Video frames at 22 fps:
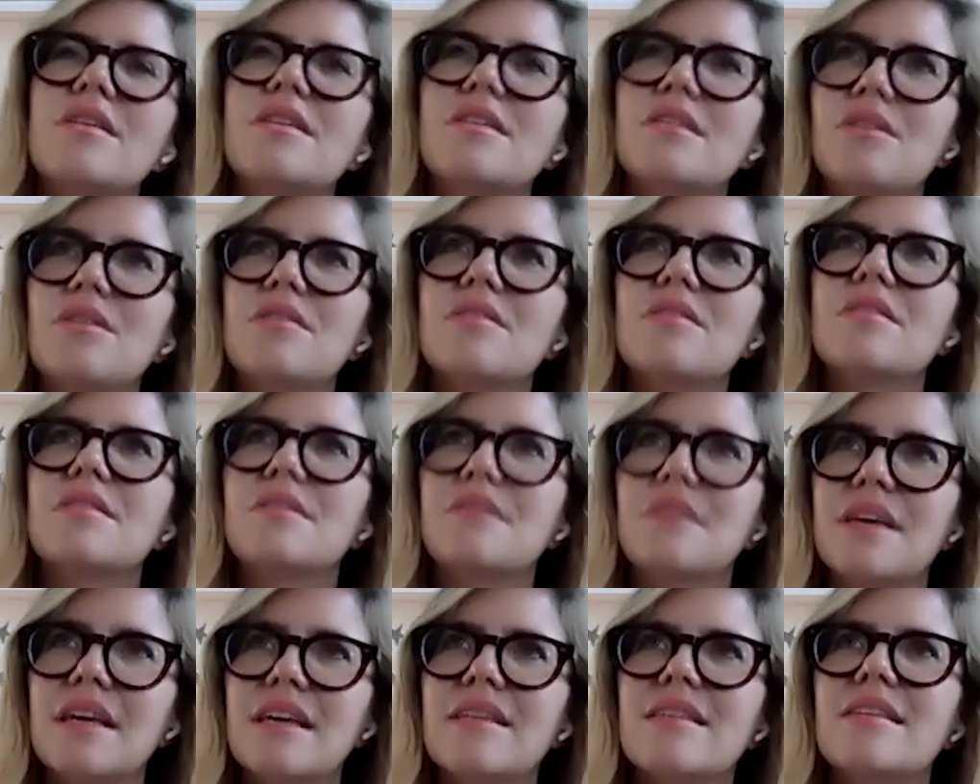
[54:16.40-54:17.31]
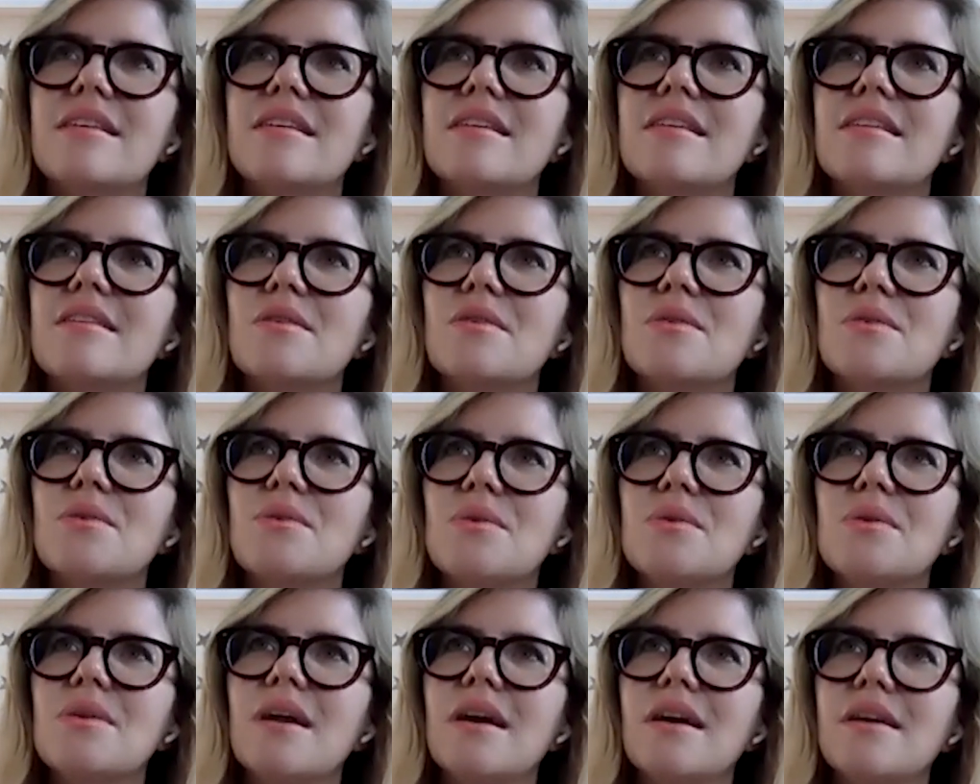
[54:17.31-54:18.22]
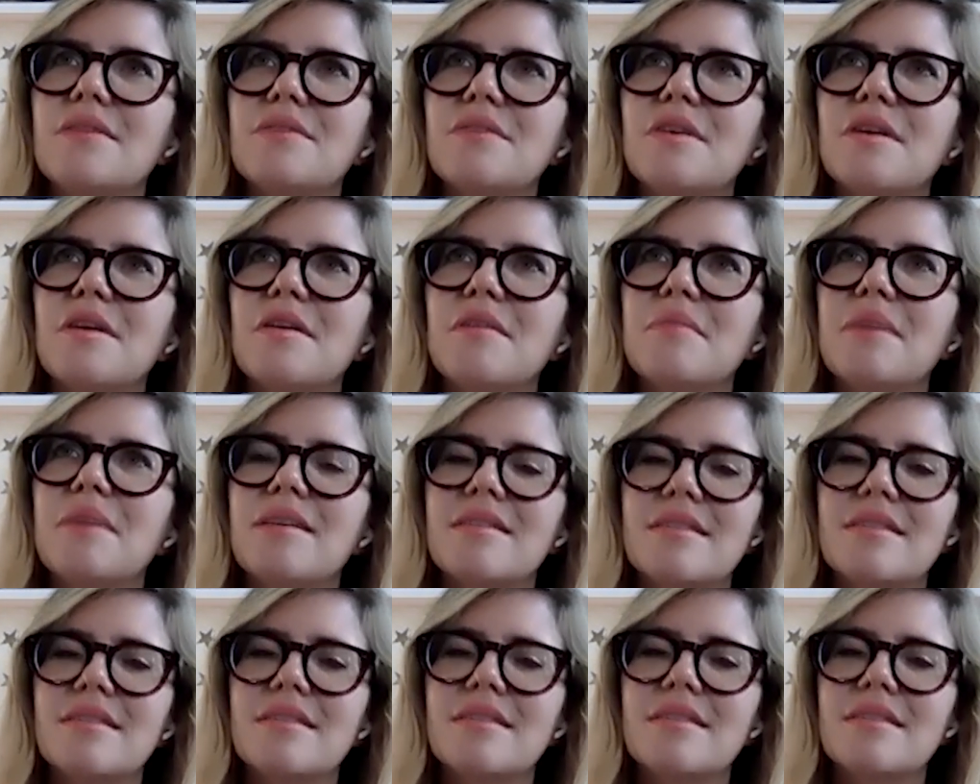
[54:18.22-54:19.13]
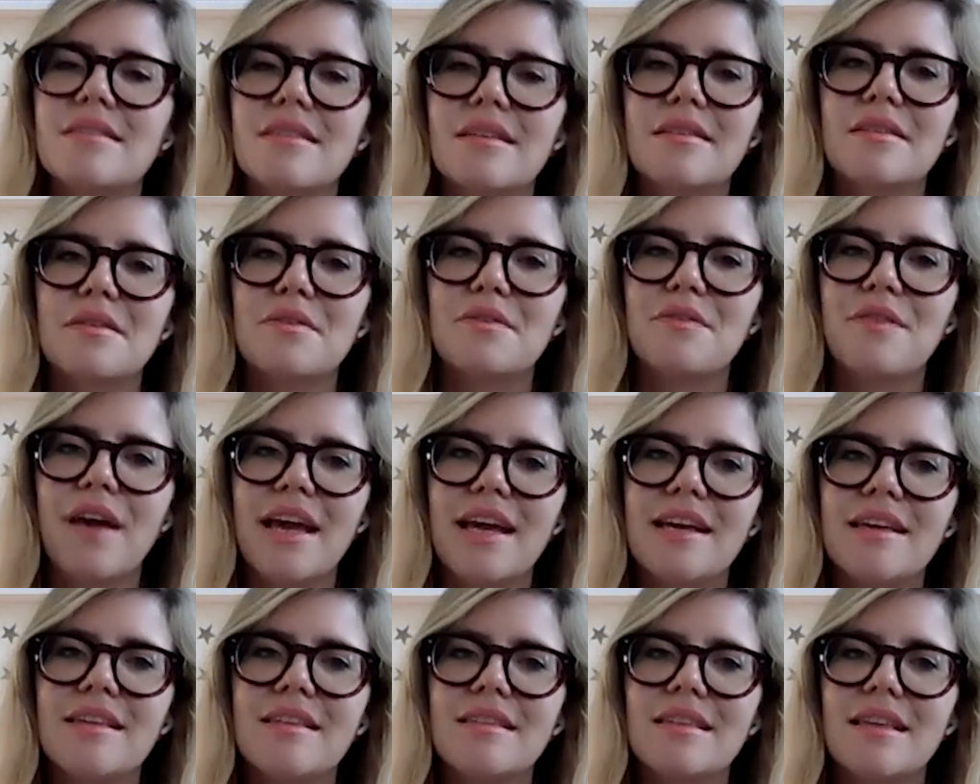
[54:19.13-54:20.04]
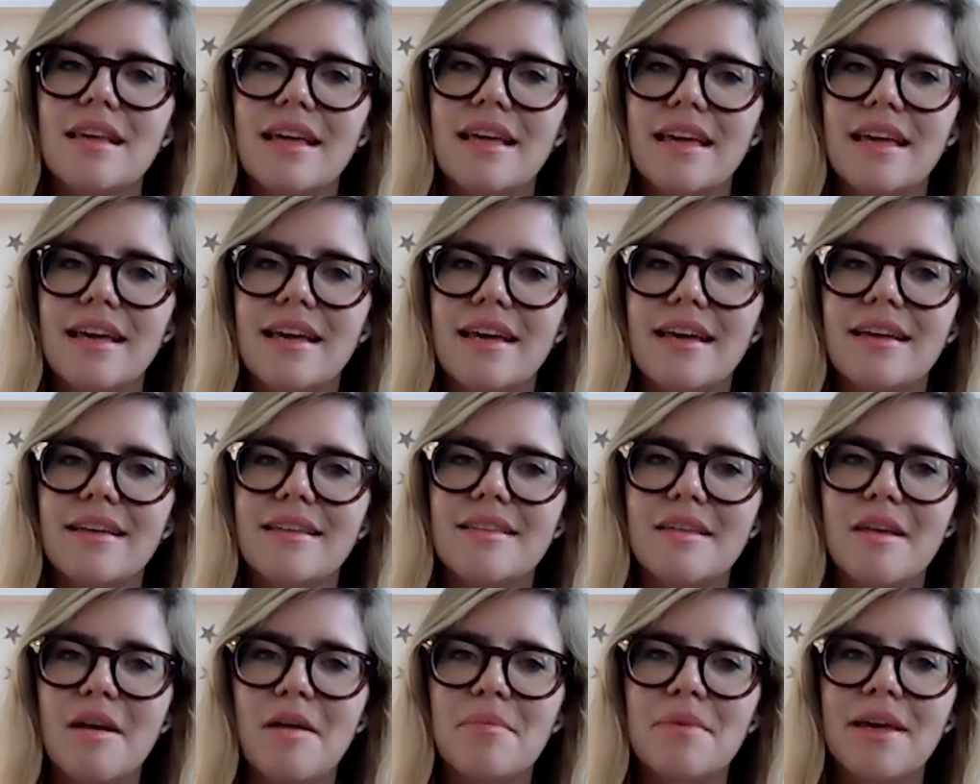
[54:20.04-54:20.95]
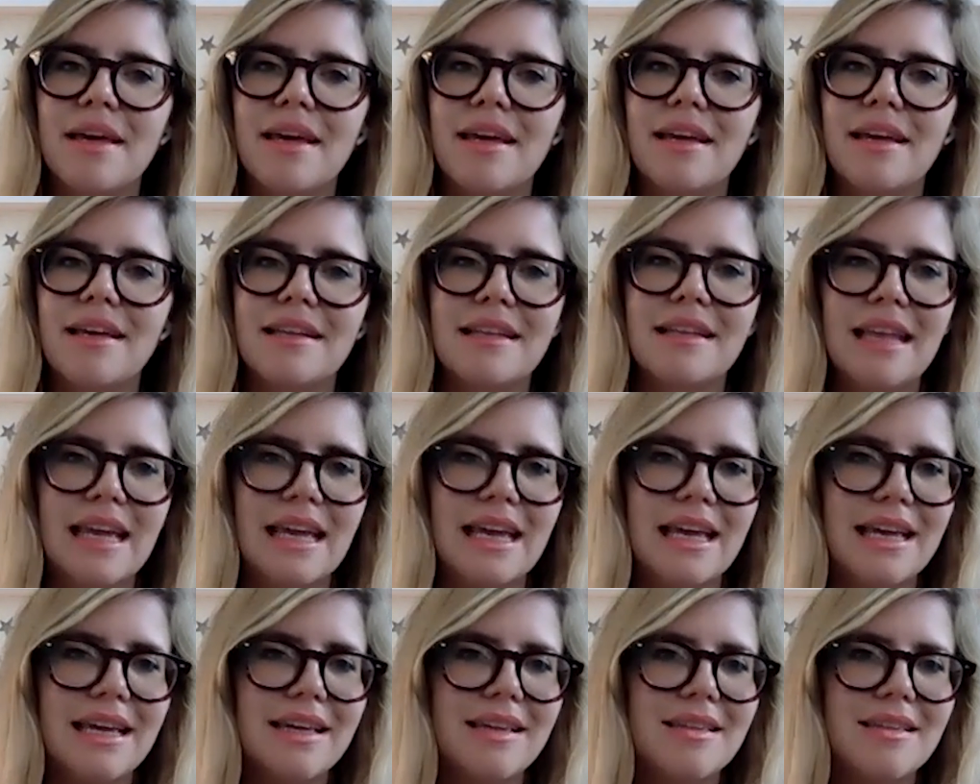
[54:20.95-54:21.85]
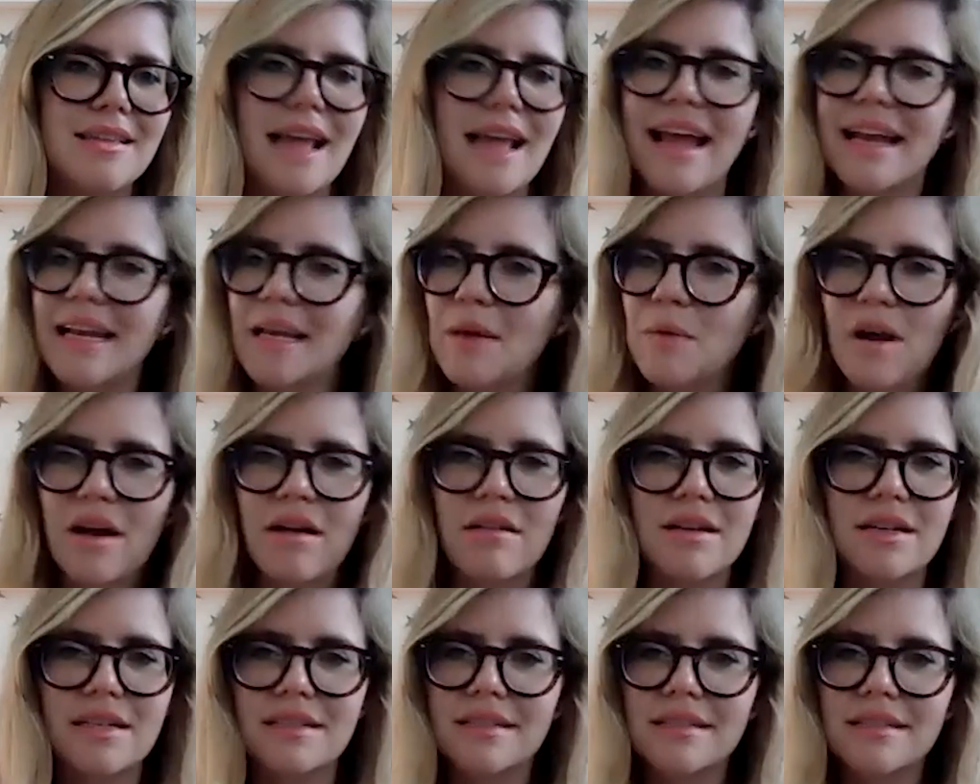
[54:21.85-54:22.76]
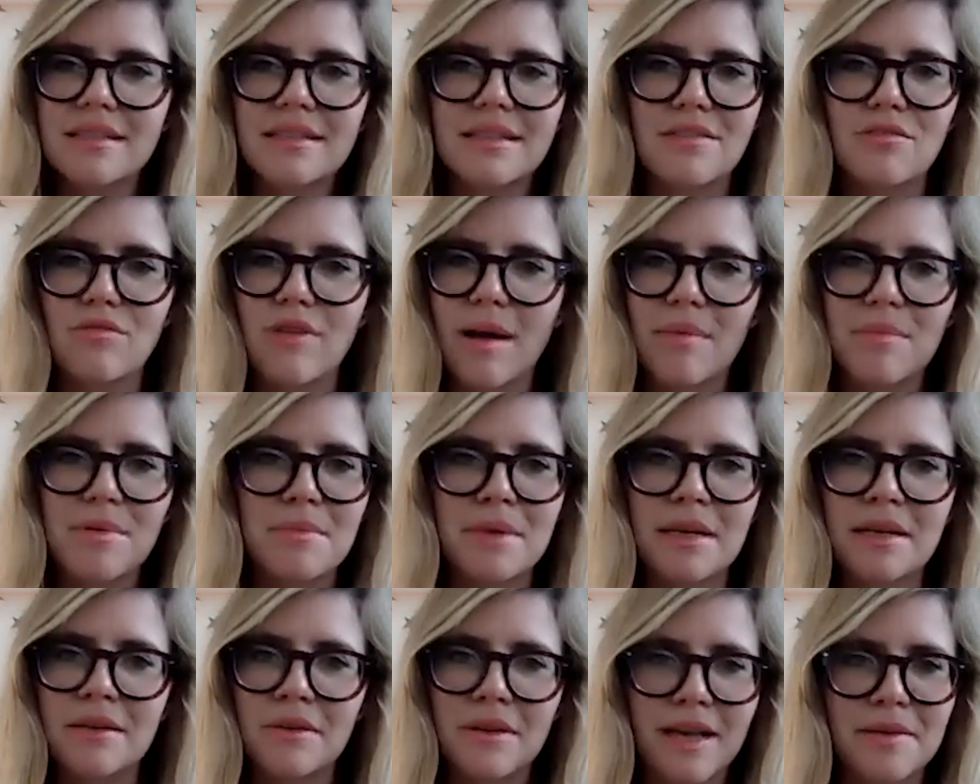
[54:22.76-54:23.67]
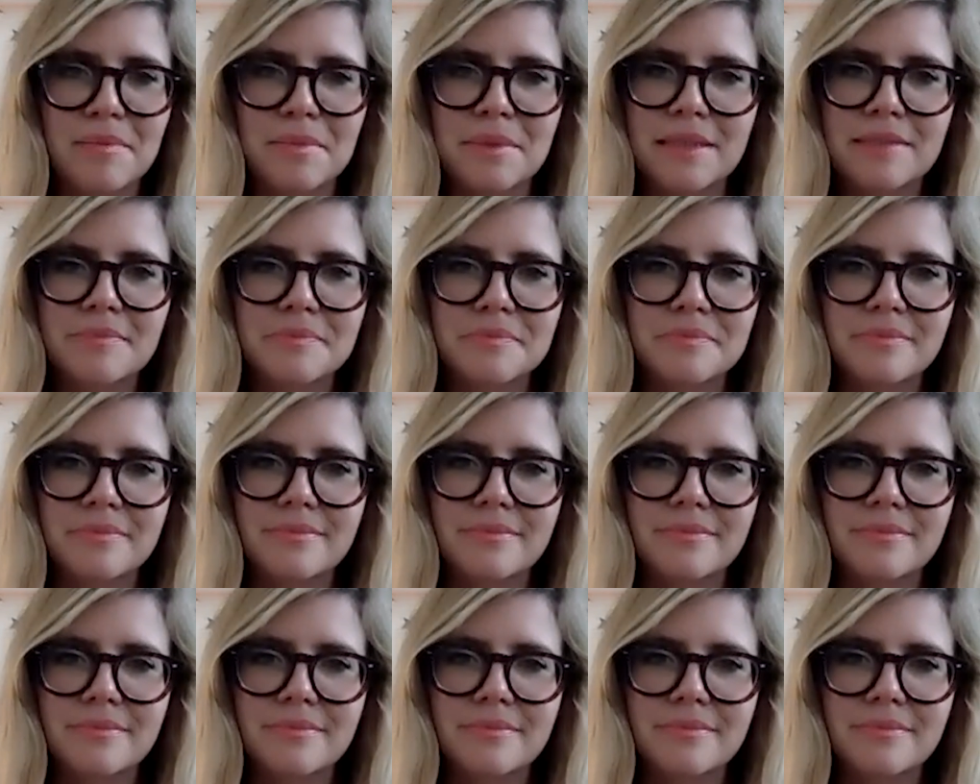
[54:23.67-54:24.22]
and lots of kisses all over my son's face, ear, tummy, knees, anywhere I can grab him and he'll let me.